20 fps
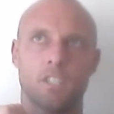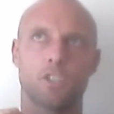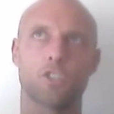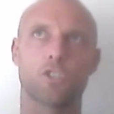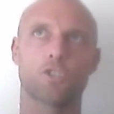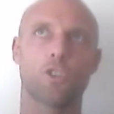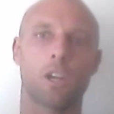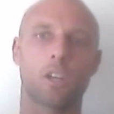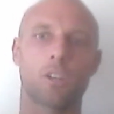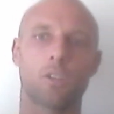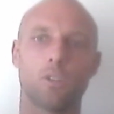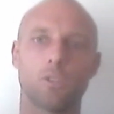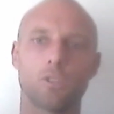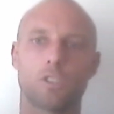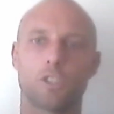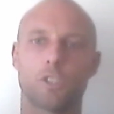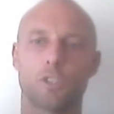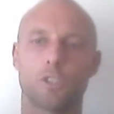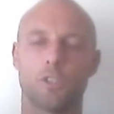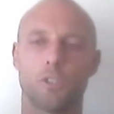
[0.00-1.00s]
struggle
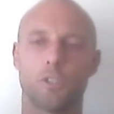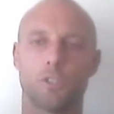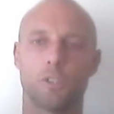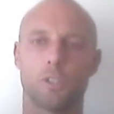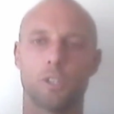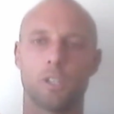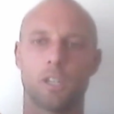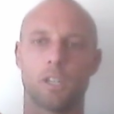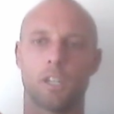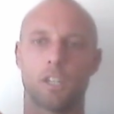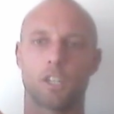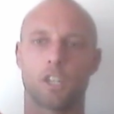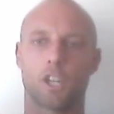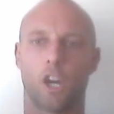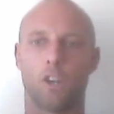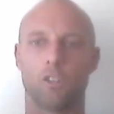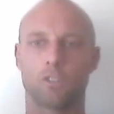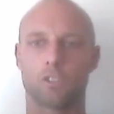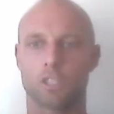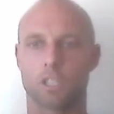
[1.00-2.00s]
to
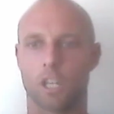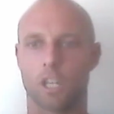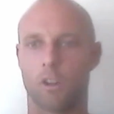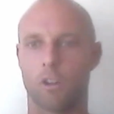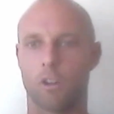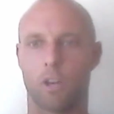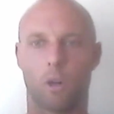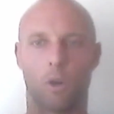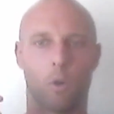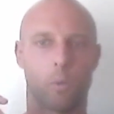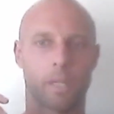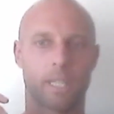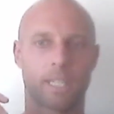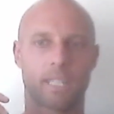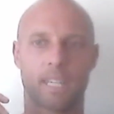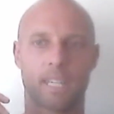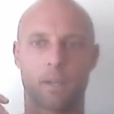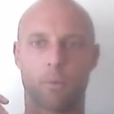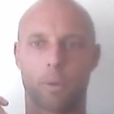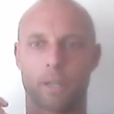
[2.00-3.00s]
go slower. Or we
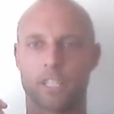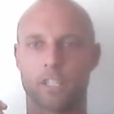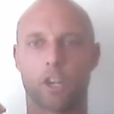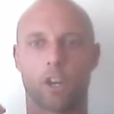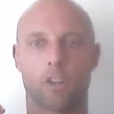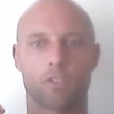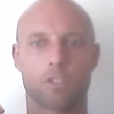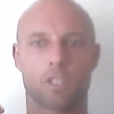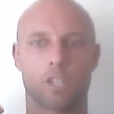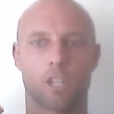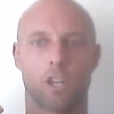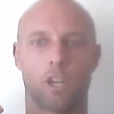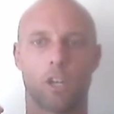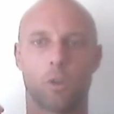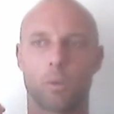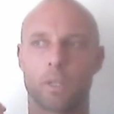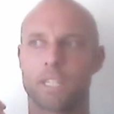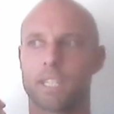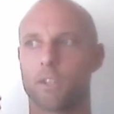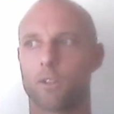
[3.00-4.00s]
see when you go
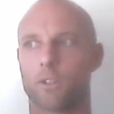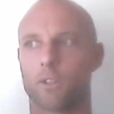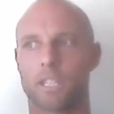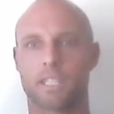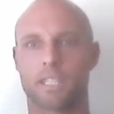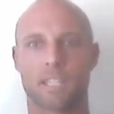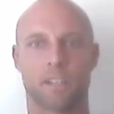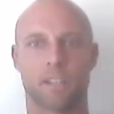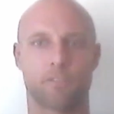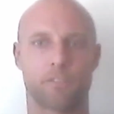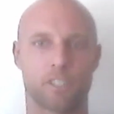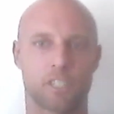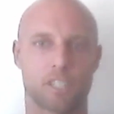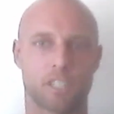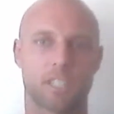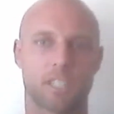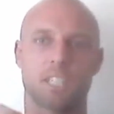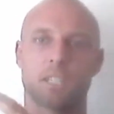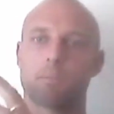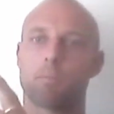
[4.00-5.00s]
slow, we see all these
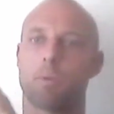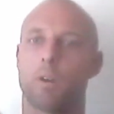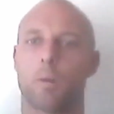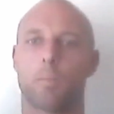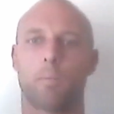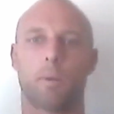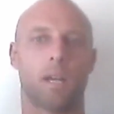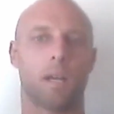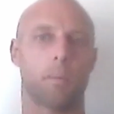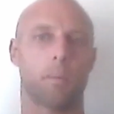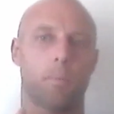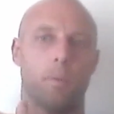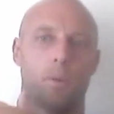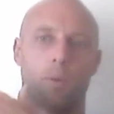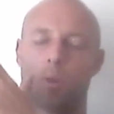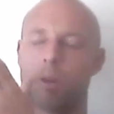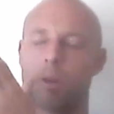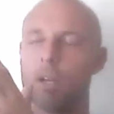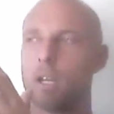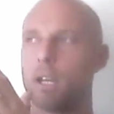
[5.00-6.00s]
inefficiencies pop up,
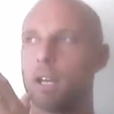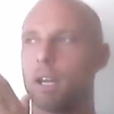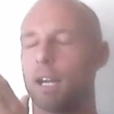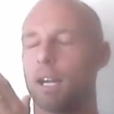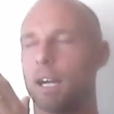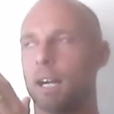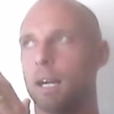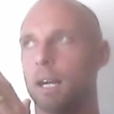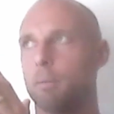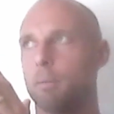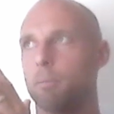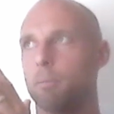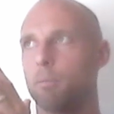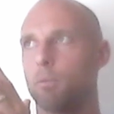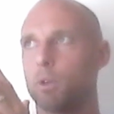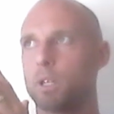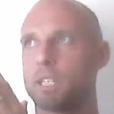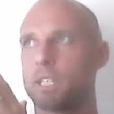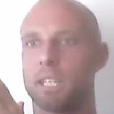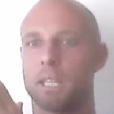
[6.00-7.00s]
or
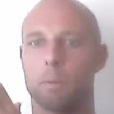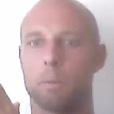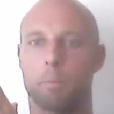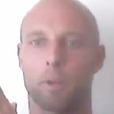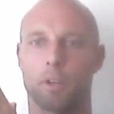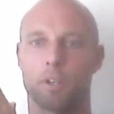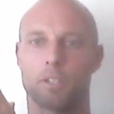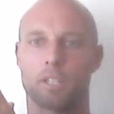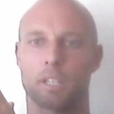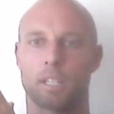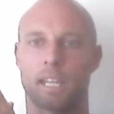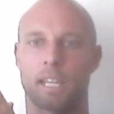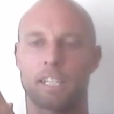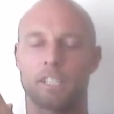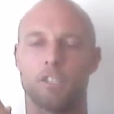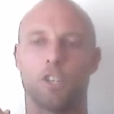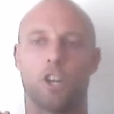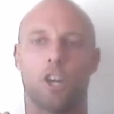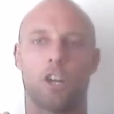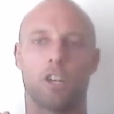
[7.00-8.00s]
we see the person
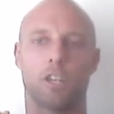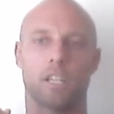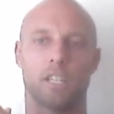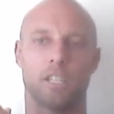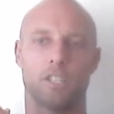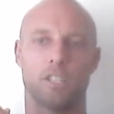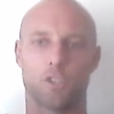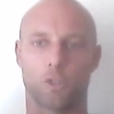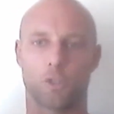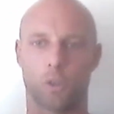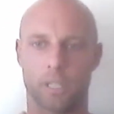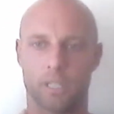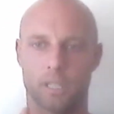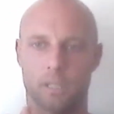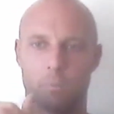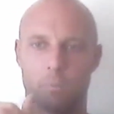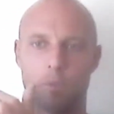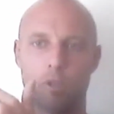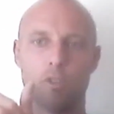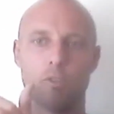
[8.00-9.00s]
like not
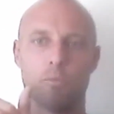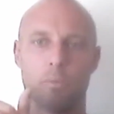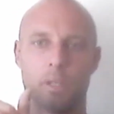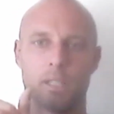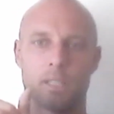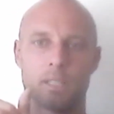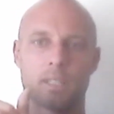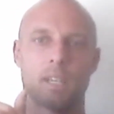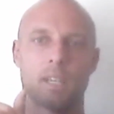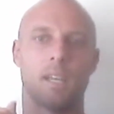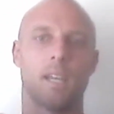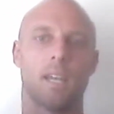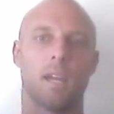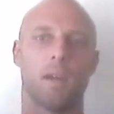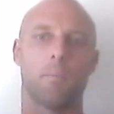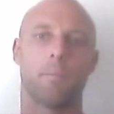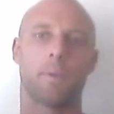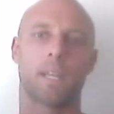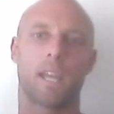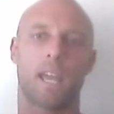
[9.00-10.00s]
enjoying the movement.
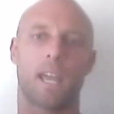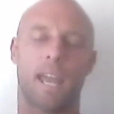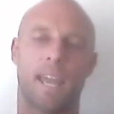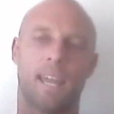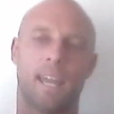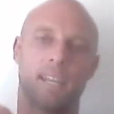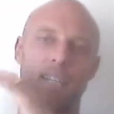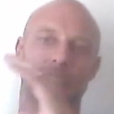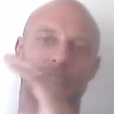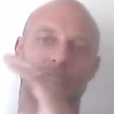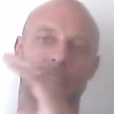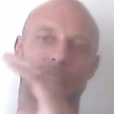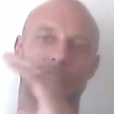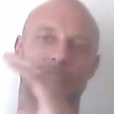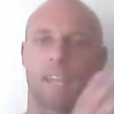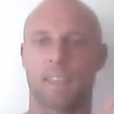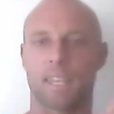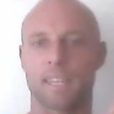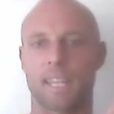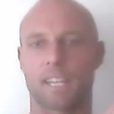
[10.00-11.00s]
And
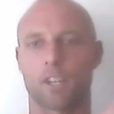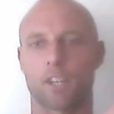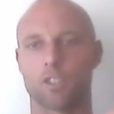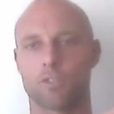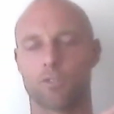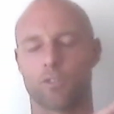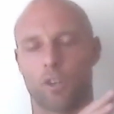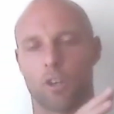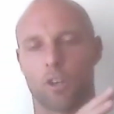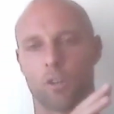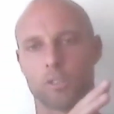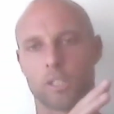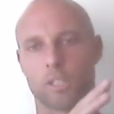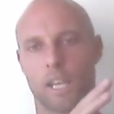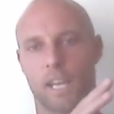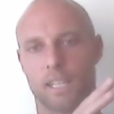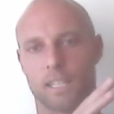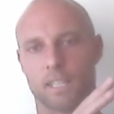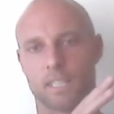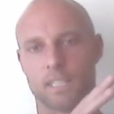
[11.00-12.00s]
I think that goes for
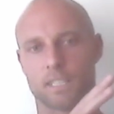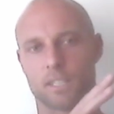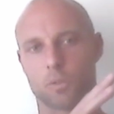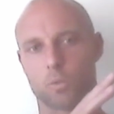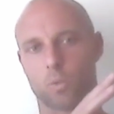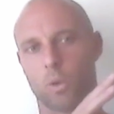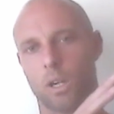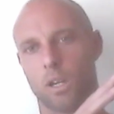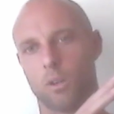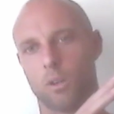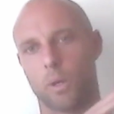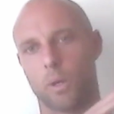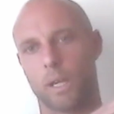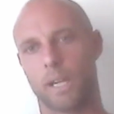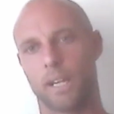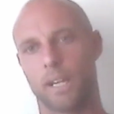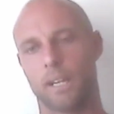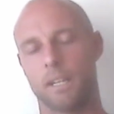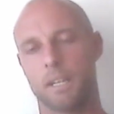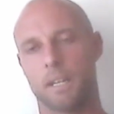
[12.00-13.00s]
older athletes as well,
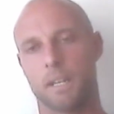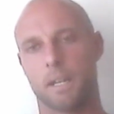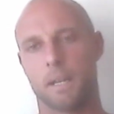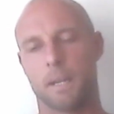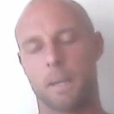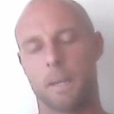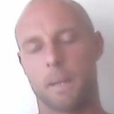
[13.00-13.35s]
where